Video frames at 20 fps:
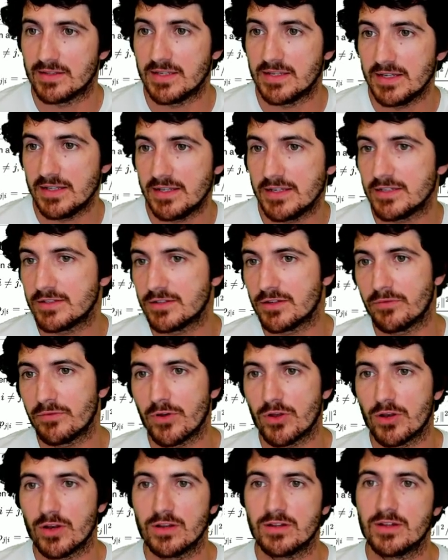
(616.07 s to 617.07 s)

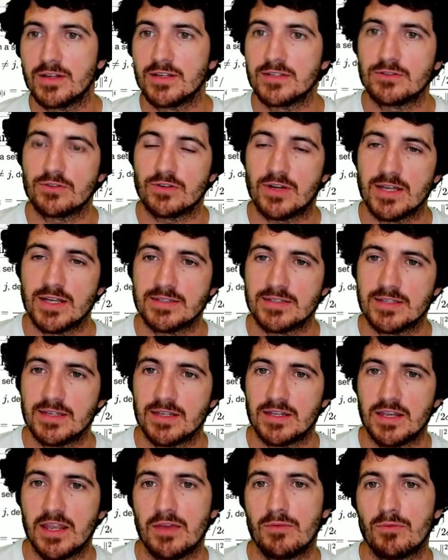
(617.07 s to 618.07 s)
t-distributed
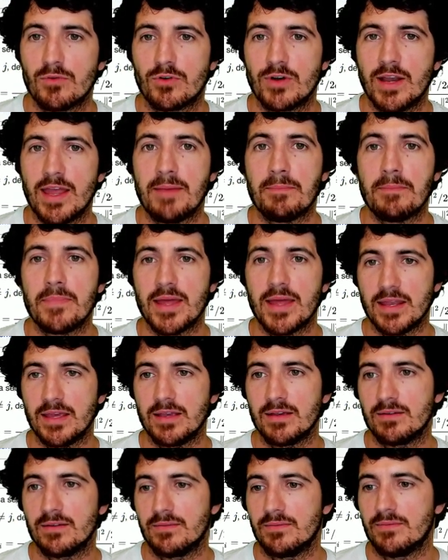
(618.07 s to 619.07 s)
stochastic neighbor
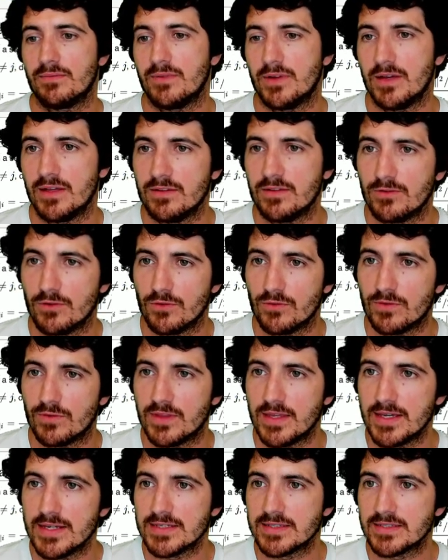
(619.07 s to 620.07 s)
embedding, right? So
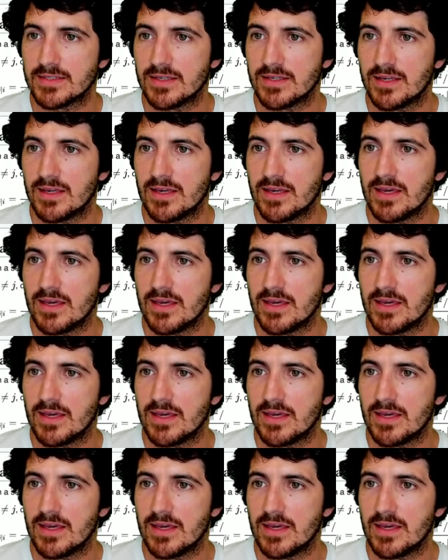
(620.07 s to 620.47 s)
this